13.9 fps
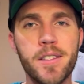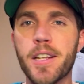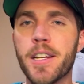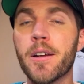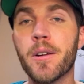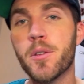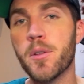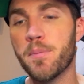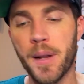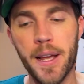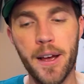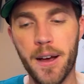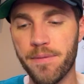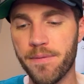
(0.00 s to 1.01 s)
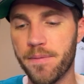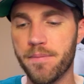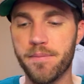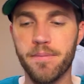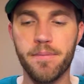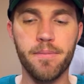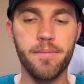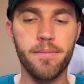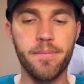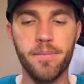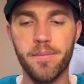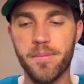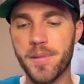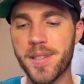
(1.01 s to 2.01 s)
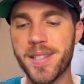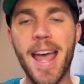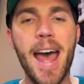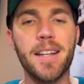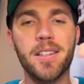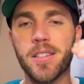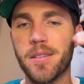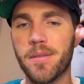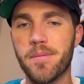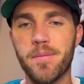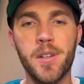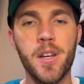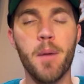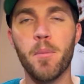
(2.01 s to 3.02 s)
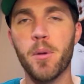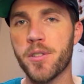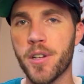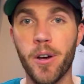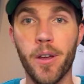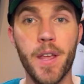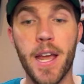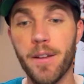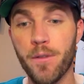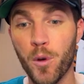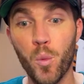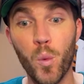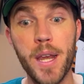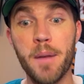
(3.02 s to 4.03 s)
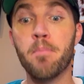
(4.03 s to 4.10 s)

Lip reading: here and do playoff stats and numbers and all that every week,